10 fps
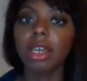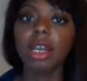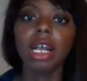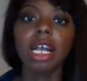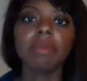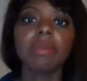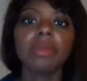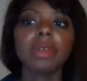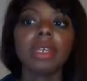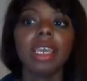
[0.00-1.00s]

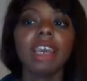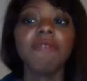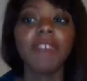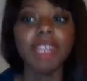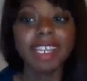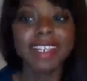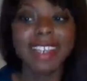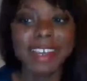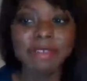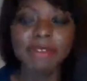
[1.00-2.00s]
And funny
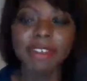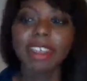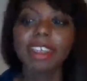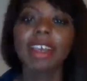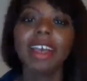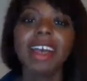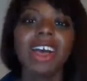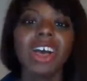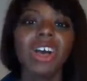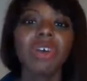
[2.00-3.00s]
enough,
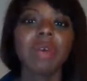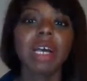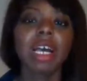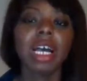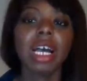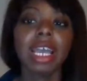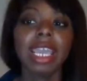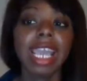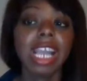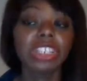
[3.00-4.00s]

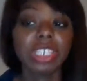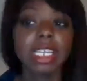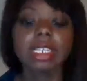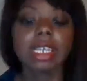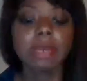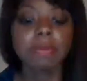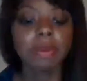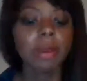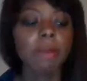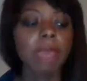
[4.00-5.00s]
I actually ended up
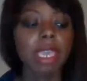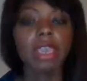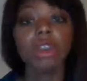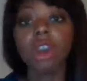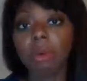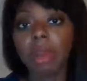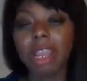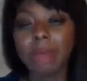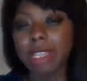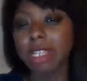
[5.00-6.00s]
making artwork. I
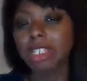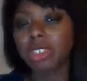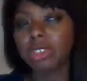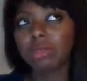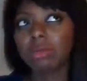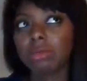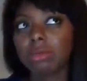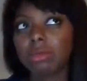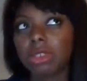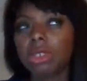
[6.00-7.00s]
made
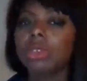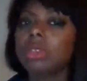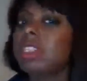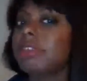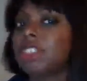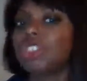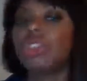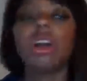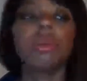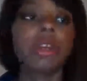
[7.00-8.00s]
2 or 3 official
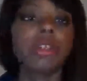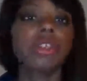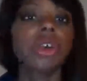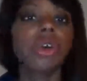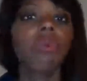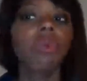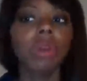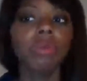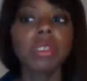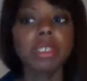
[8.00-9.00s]
artworks.
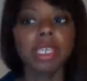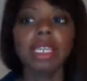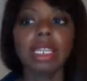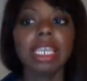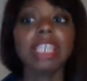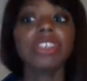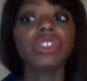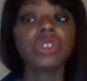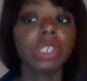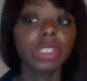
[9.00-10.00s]
One was in
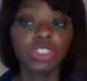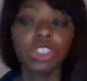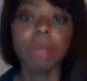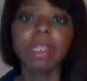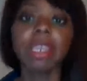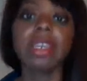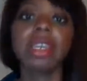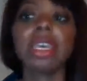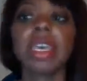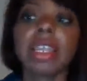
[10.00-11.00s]
East Germany
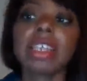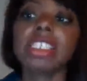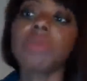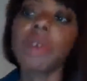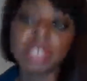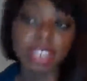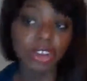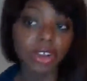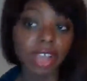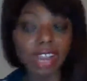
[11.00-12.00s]
in a small city
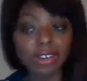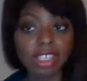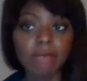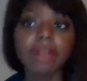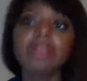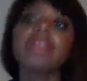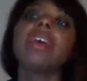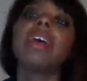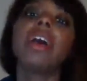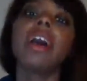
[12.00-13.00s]
called Hadersleben,
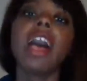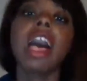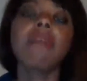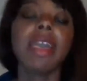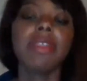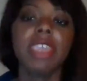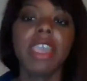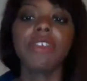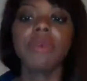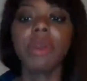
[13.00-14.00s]
and the
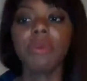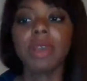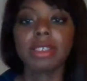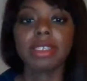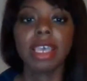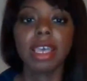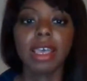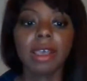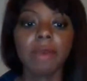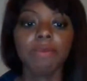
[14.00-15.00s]
other one was
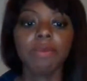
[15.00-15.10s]
I